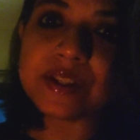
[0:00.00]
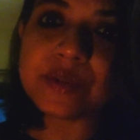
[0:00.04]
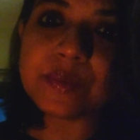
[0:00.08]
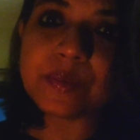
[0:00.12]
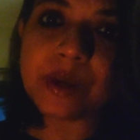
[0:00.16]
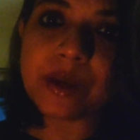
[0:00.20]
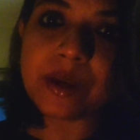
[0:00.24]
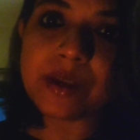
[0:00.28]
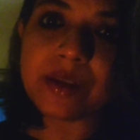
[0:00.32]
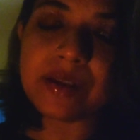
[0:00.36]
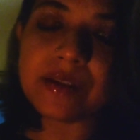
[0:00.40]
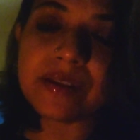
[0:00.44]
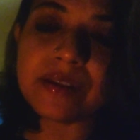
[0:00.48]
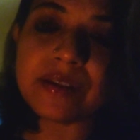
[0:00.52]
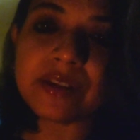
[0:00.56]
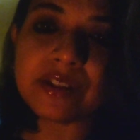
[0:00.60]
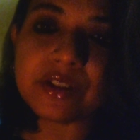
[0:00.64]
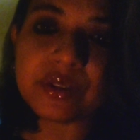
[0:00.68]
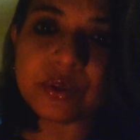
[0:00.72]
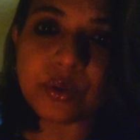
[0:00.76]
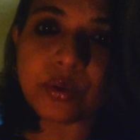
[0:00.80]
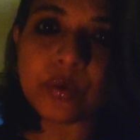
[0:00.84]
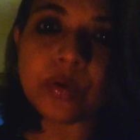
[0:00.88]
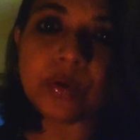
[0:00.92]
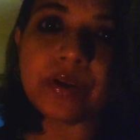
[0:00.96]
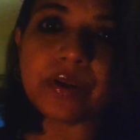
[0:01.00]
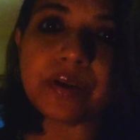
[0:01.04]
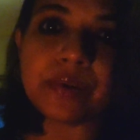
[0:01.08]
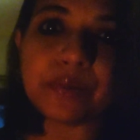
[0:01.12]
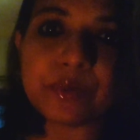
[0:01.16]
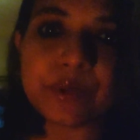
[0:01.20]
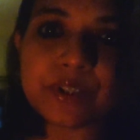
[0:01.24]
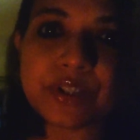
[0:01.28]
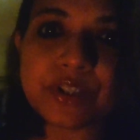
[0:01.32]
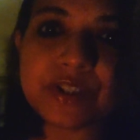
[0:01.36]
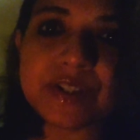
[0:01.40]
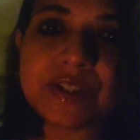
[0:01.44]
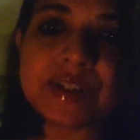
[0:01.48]
as well, in the Torah,
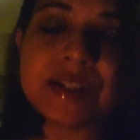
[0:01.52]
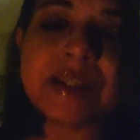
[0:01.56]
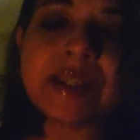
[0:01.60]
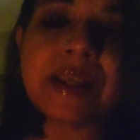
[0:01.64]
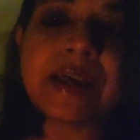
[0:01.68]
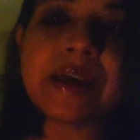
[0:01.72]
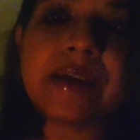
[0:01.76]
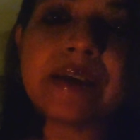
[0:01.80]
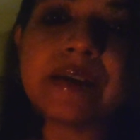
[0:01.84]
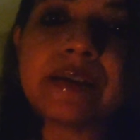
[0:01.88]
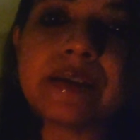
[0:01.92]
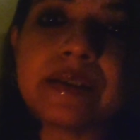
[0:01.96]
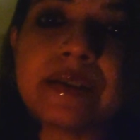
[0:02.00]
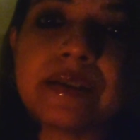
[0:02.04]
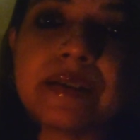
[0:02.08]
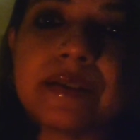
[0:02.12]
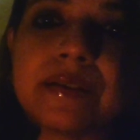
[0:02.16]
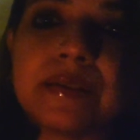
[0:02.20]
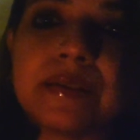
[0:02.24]
which is like